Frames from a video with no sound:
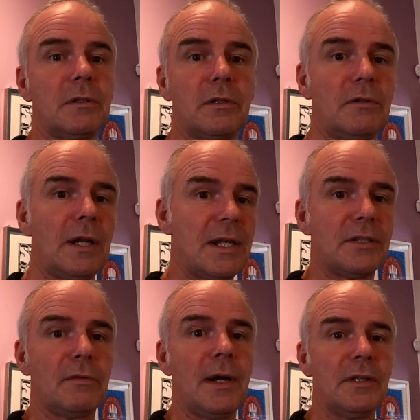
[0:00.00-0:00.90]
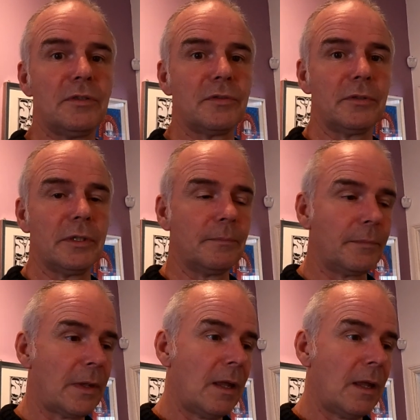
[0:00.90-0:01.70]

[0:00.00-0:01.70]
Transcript: create a range for them,